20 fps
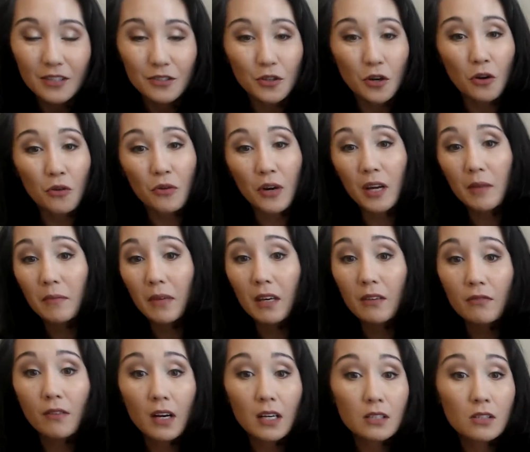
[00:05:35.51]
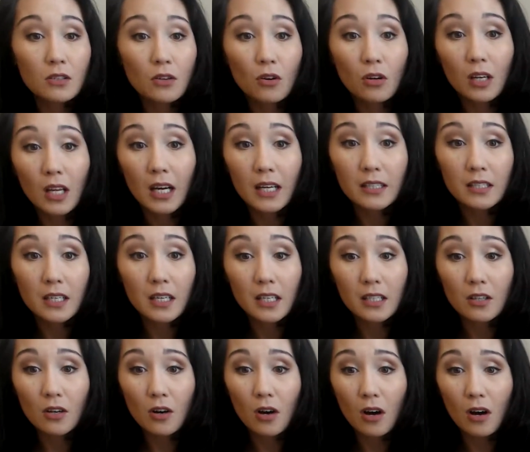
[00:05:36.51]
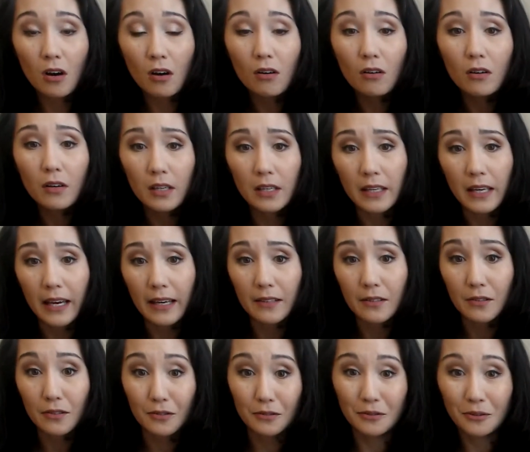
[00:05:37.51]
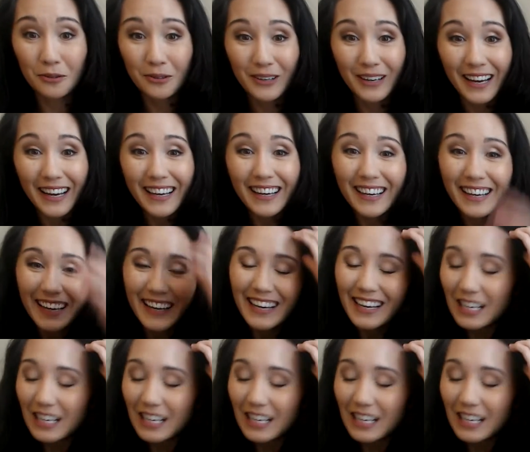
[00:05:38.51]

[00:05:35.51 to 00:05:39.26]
Do, re, mi, fa, sol, la, ti, do. Yes, okay.